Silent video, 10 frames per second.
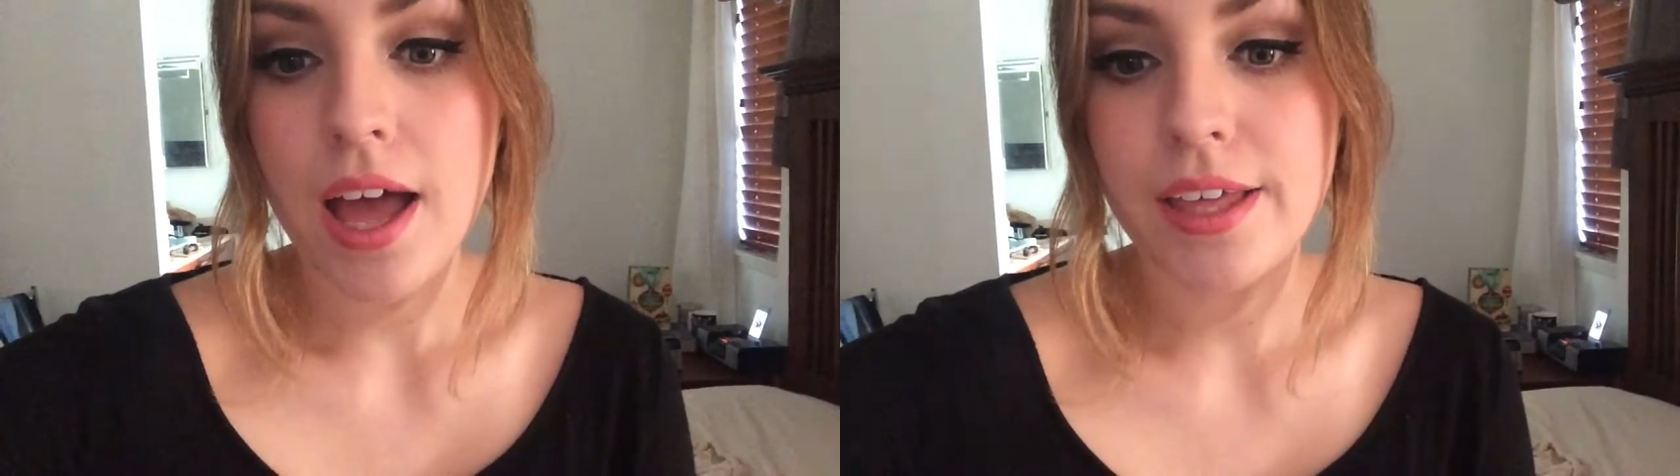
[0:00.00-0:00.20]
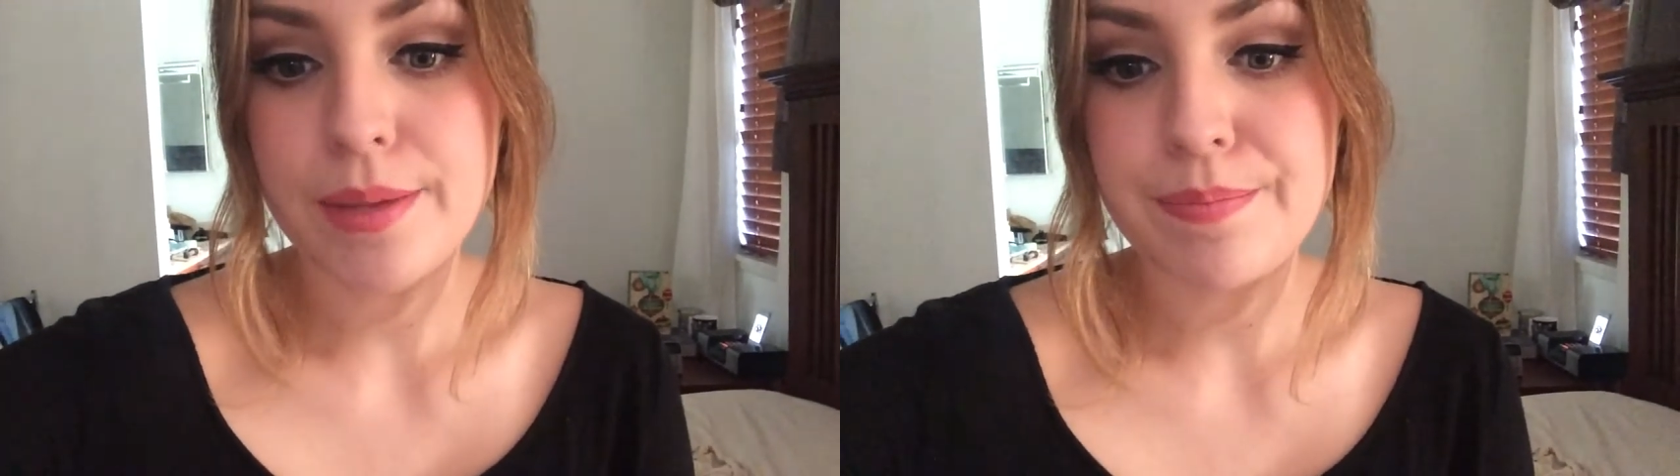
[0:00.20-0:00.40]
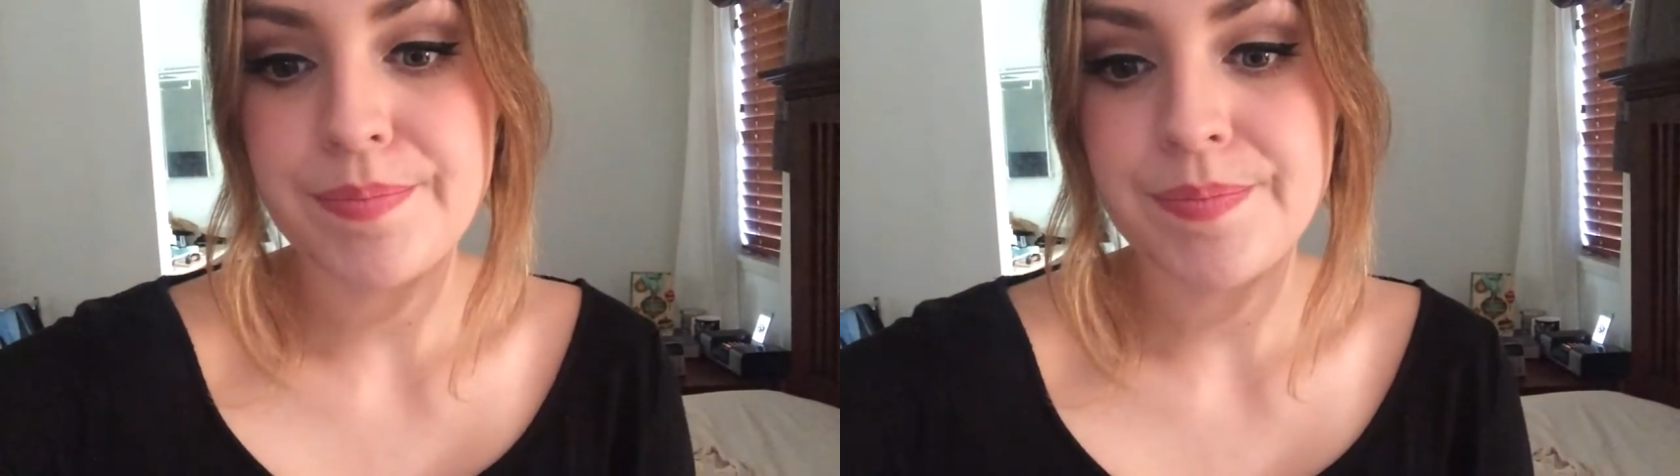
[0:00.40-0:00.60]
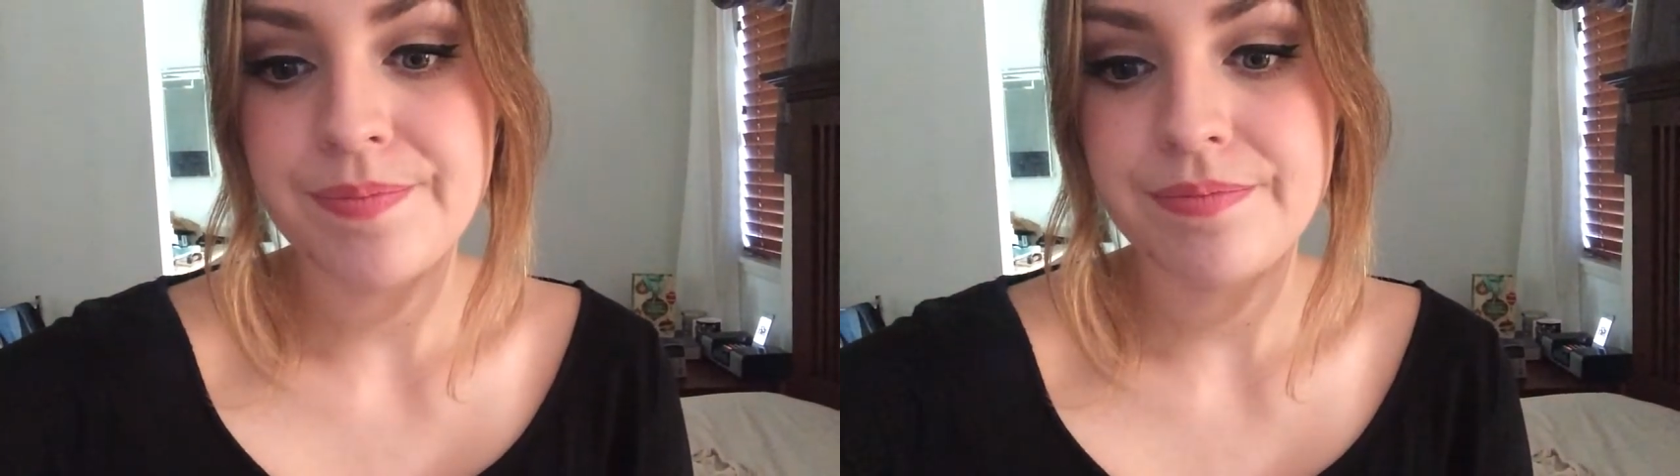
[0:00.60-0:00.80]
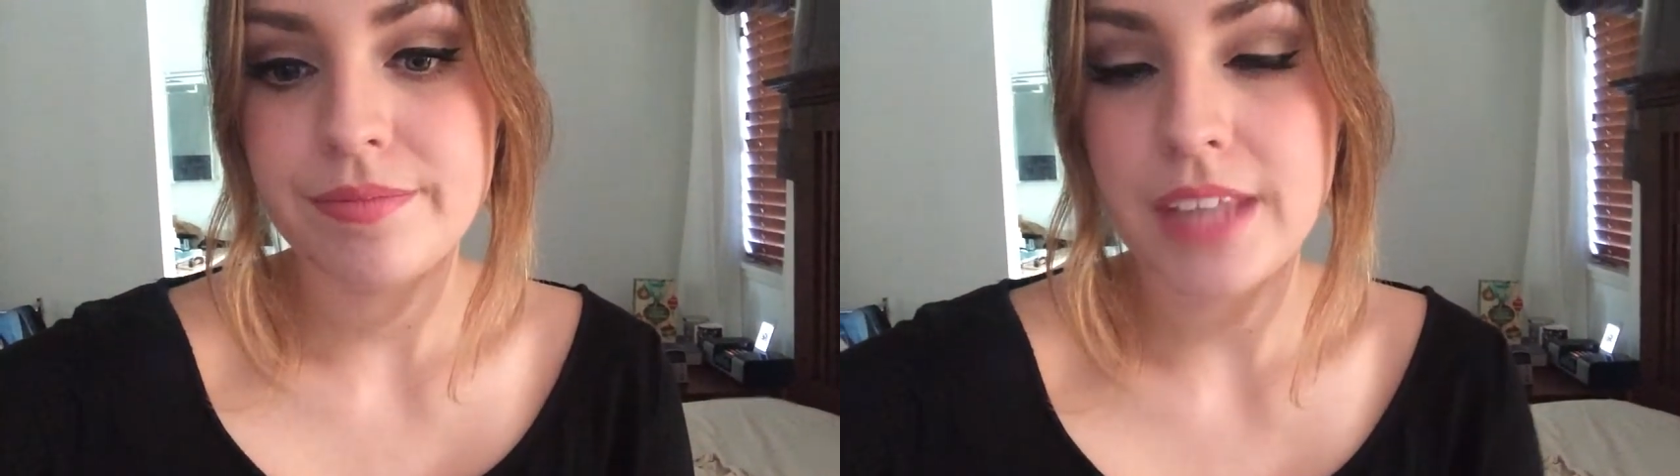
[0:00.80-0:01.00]
and
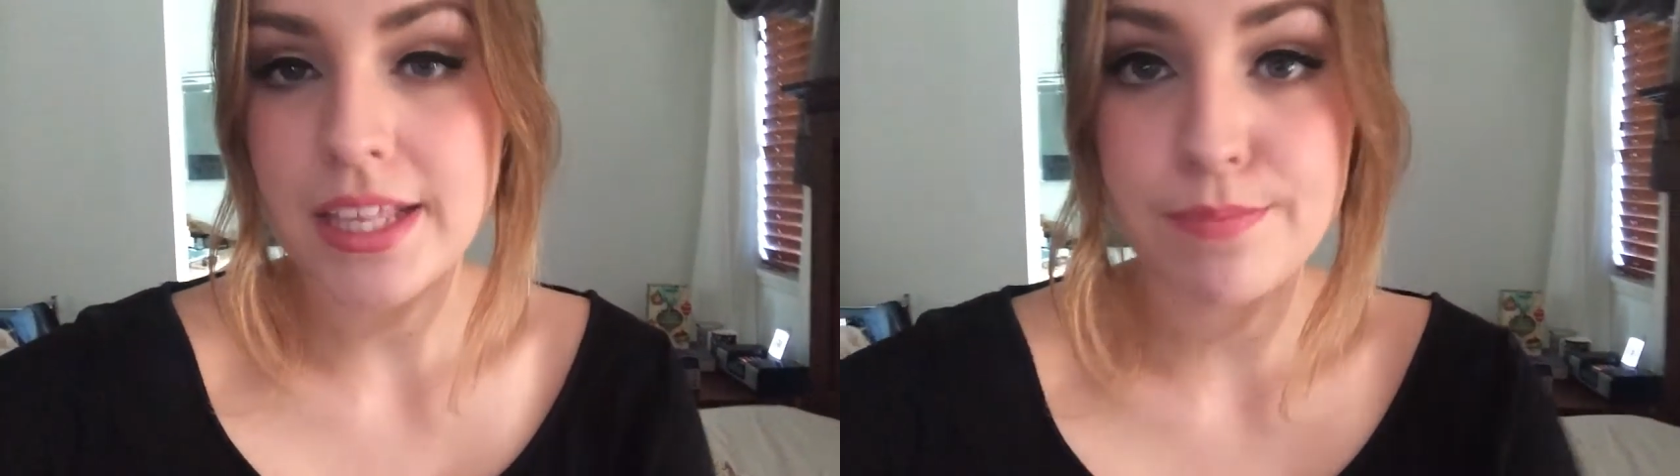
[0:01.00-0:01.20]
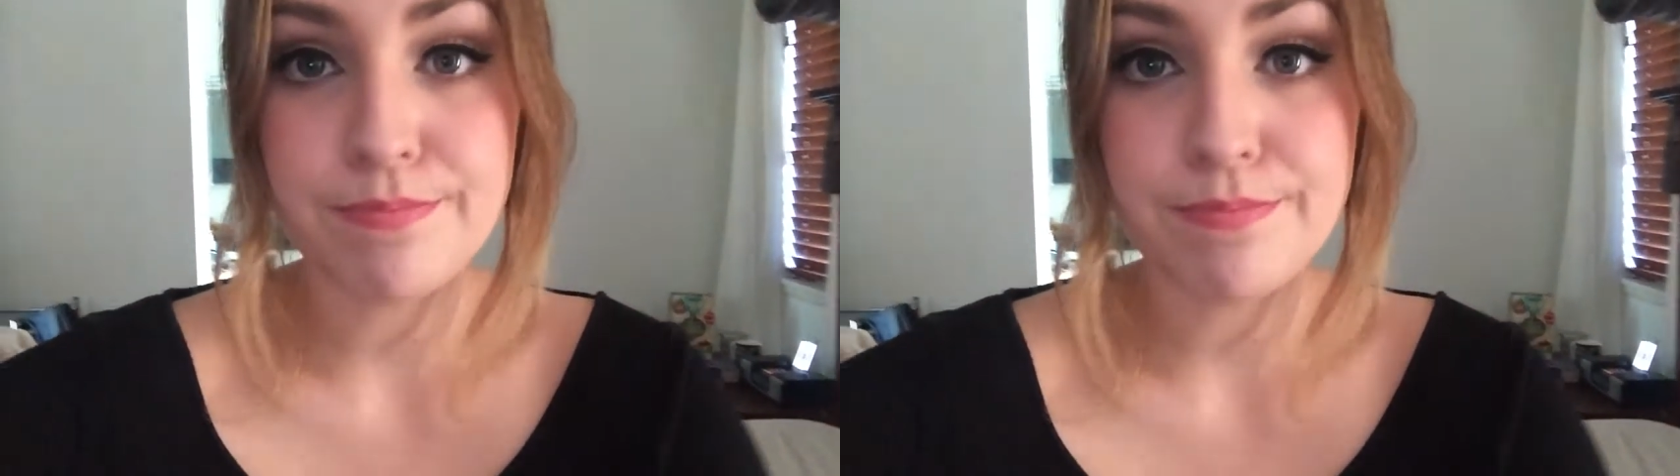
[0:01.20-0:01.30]
that's